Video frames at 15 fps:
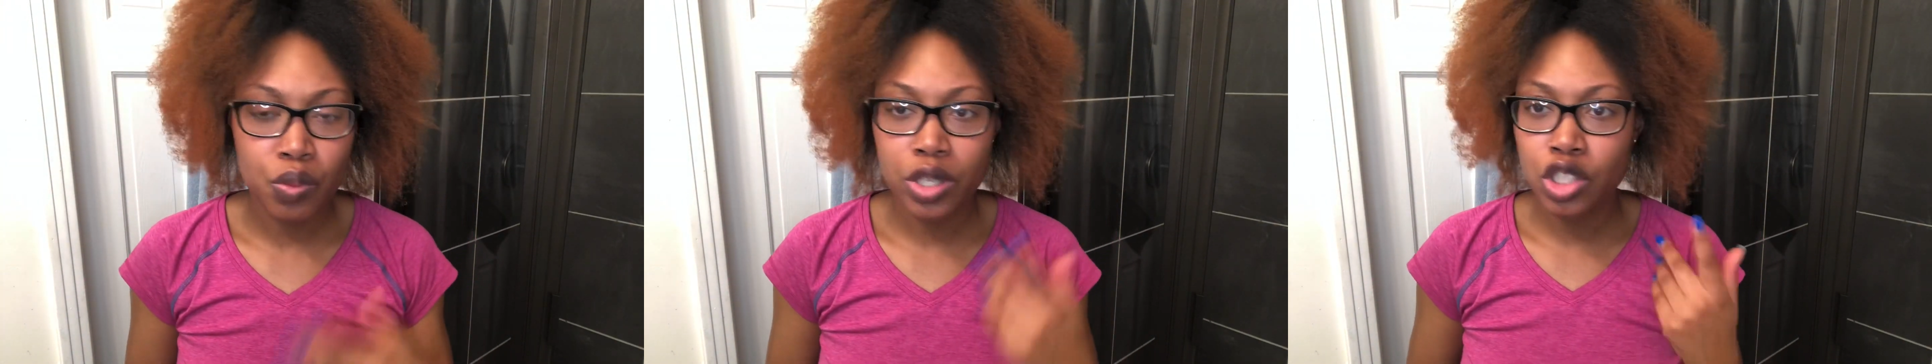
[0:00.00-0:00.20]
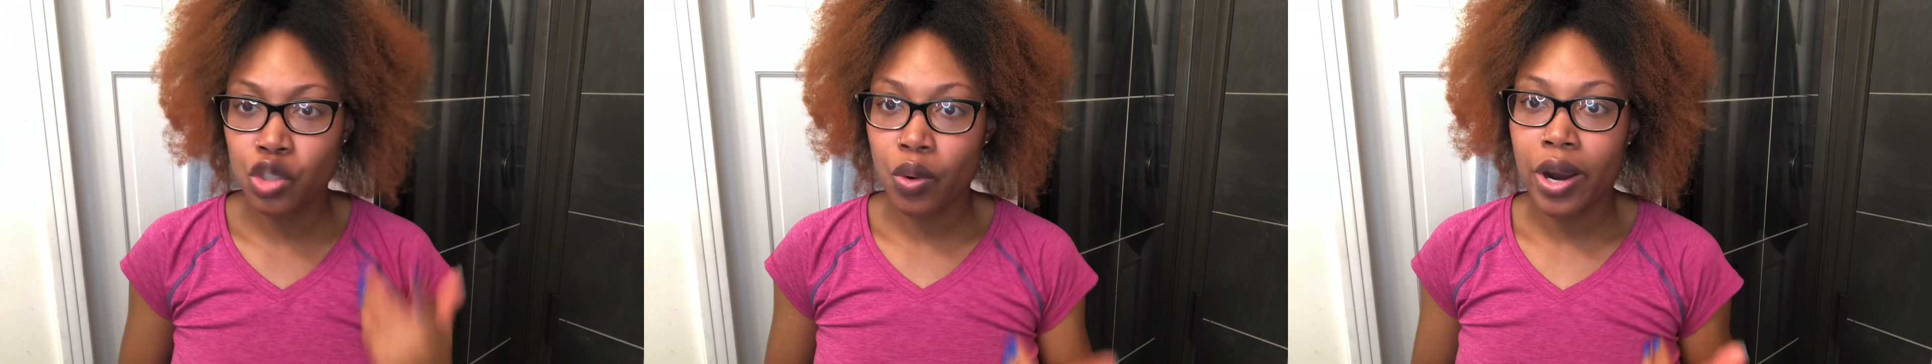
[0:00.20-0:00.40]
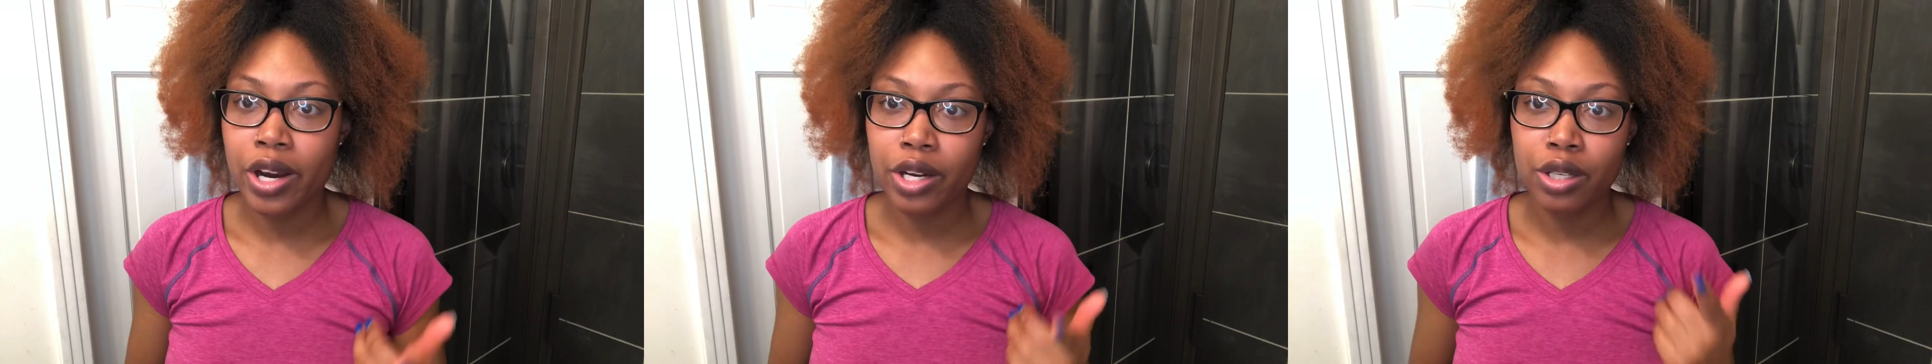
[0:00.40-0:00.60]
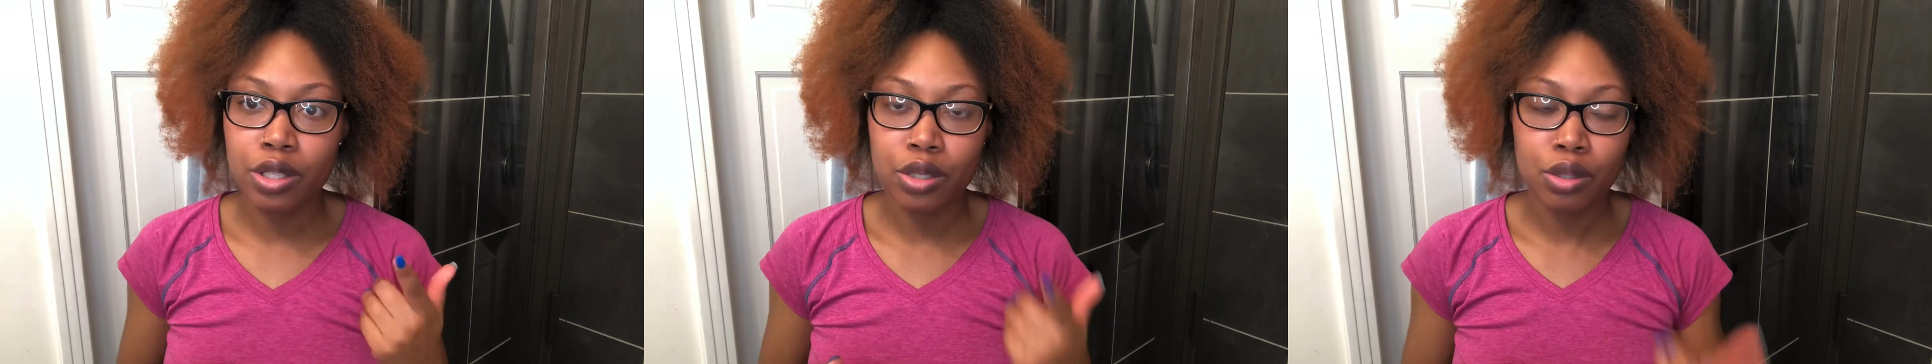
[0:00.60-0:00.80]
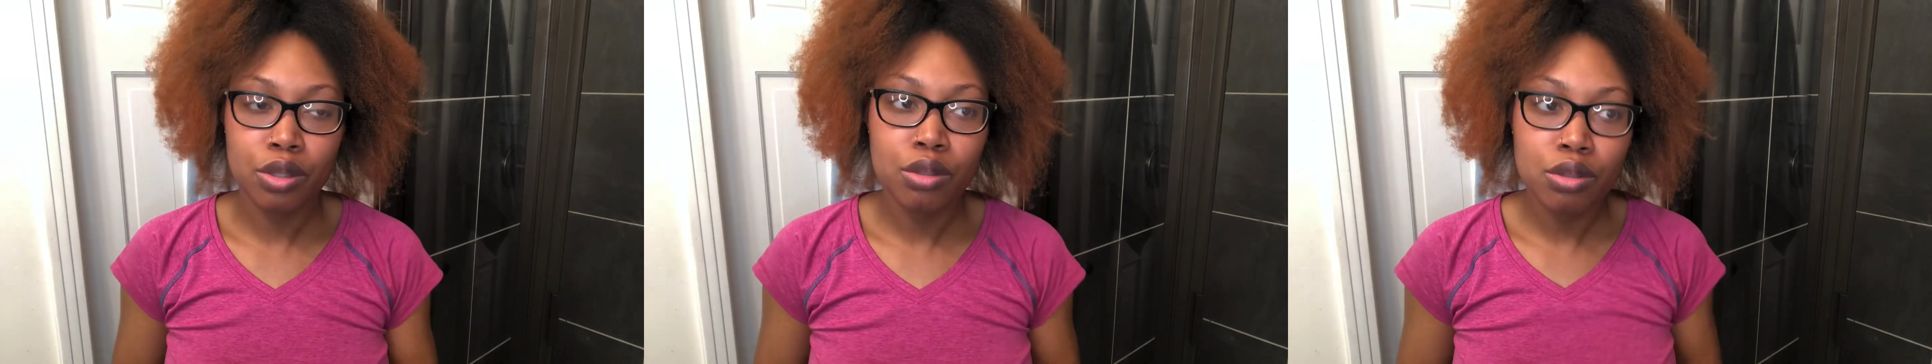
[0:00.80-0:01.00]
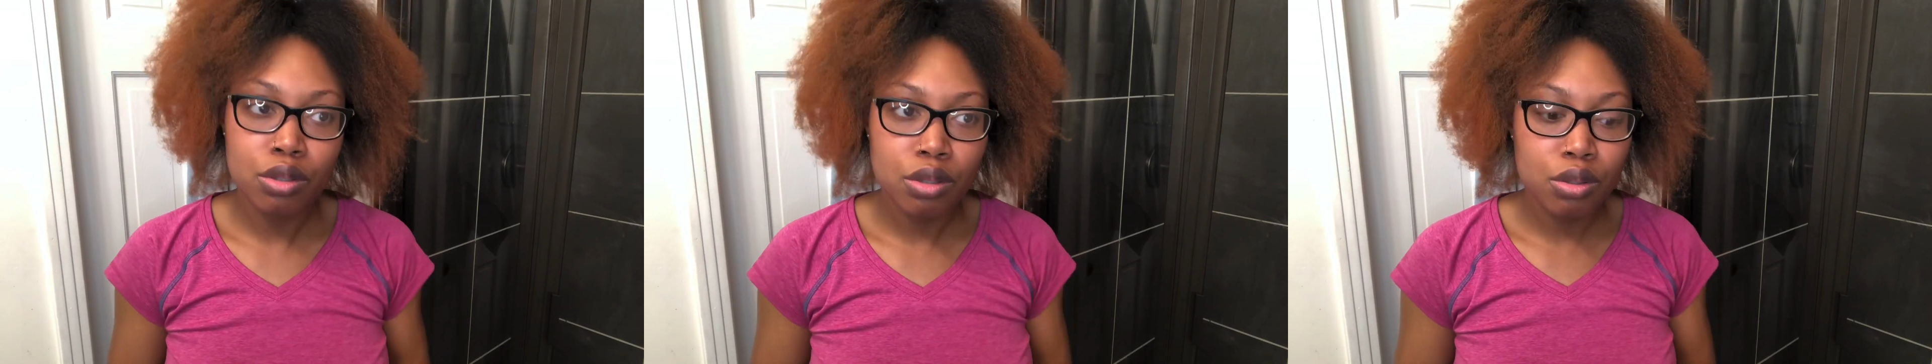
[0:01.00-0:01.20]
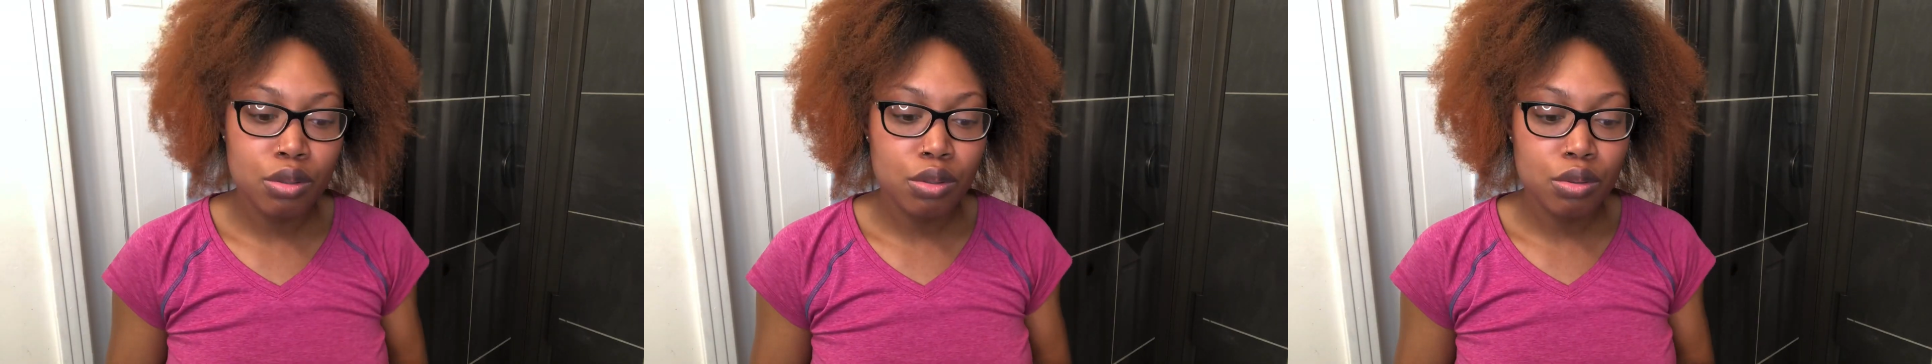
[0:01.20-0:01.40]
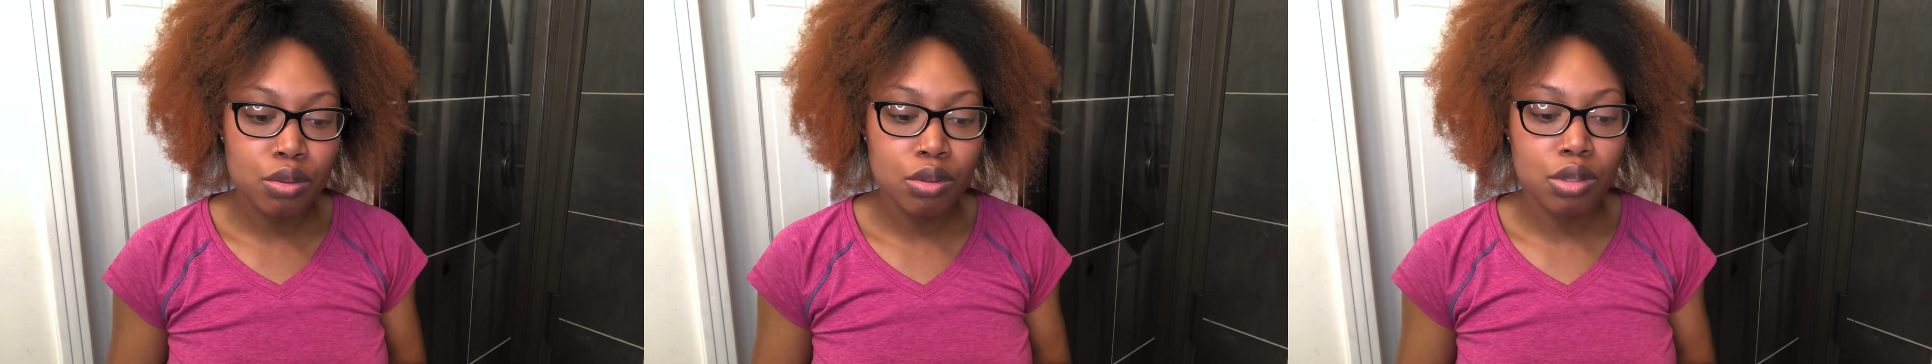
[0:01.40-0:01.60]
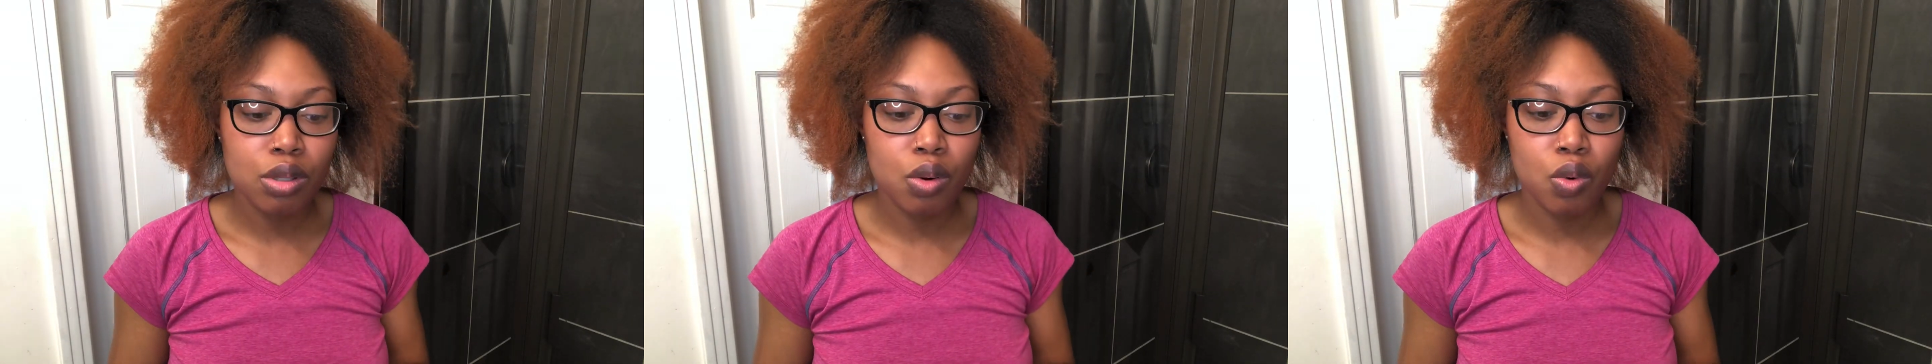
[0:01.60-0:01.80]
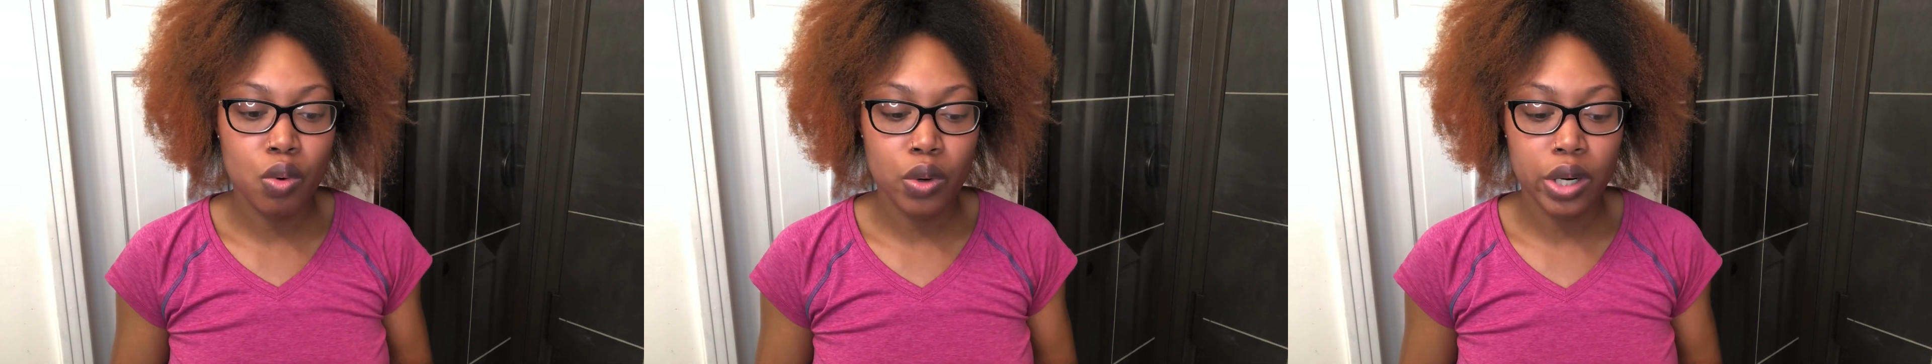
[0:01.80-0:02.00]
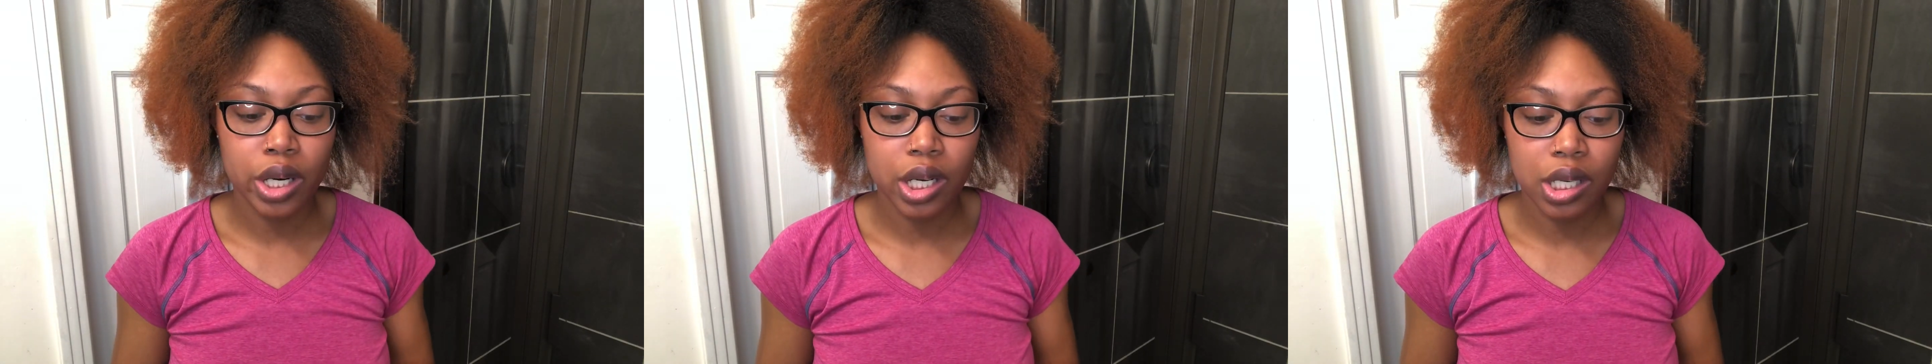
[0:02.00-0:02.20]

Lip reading: dryer do you use, or